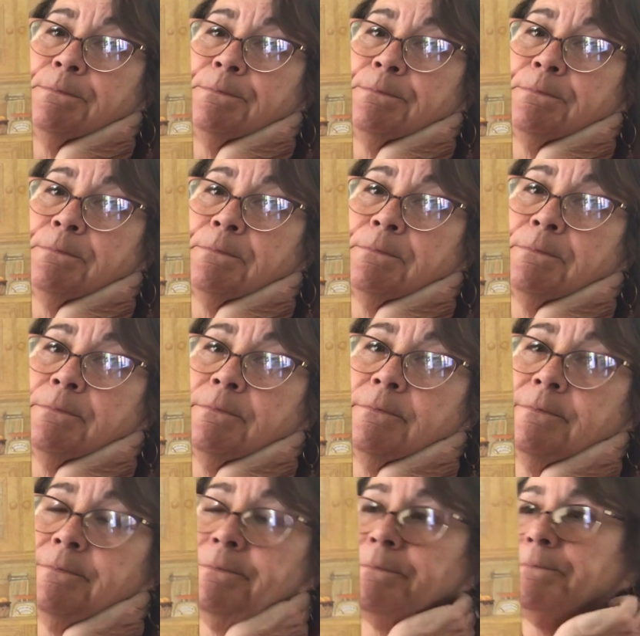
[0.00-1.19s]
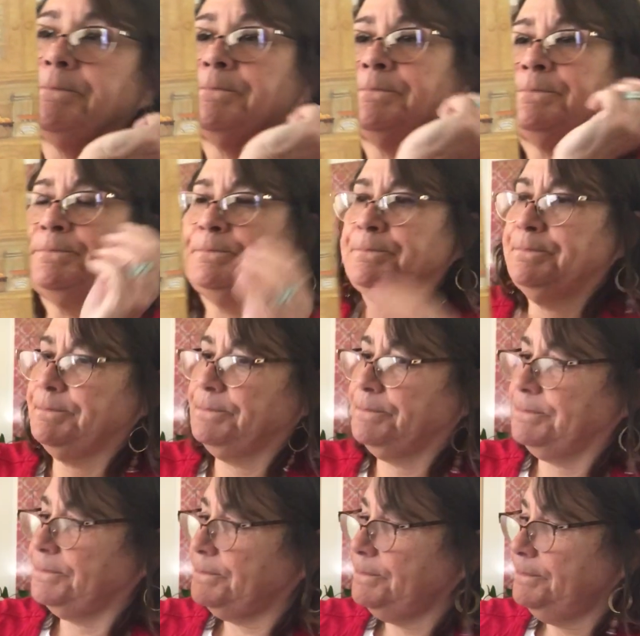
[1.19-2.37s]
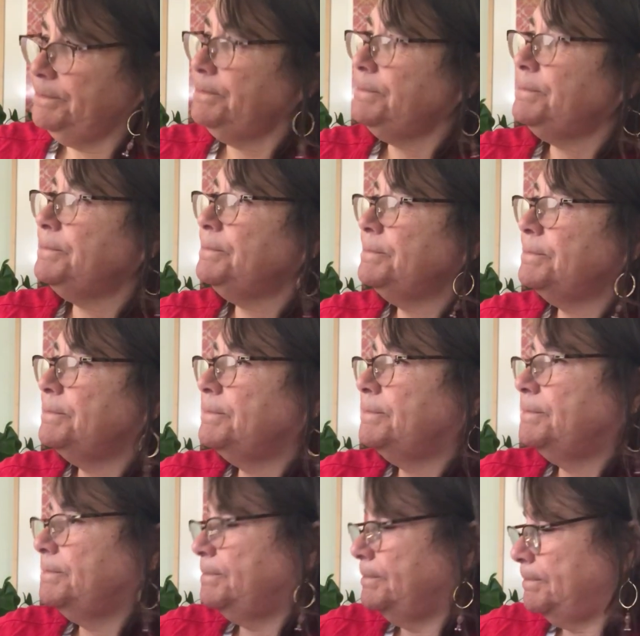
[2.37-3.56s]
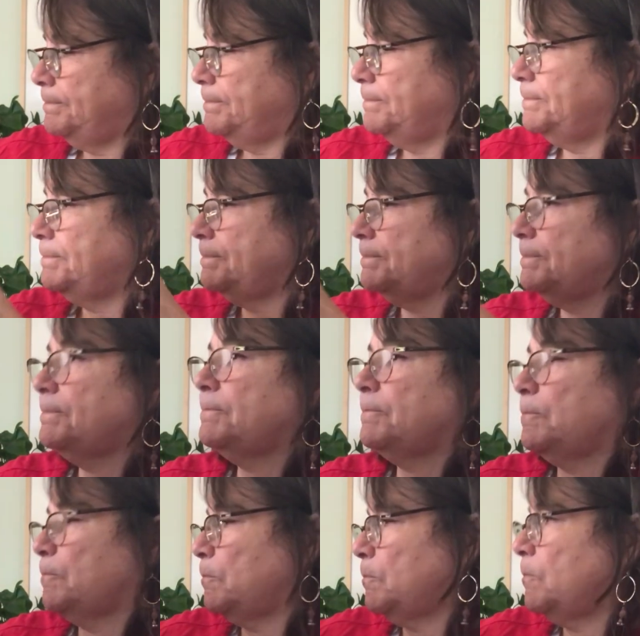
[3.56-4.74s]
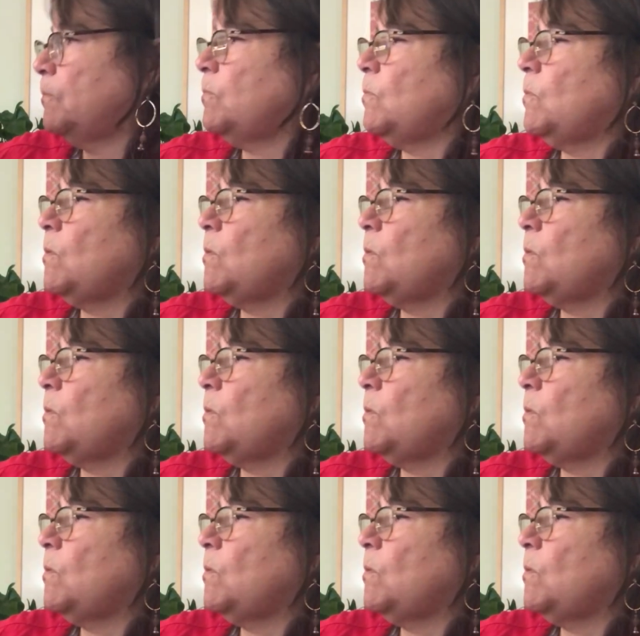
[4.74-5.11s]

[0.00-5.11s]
No one is speaking in this clip.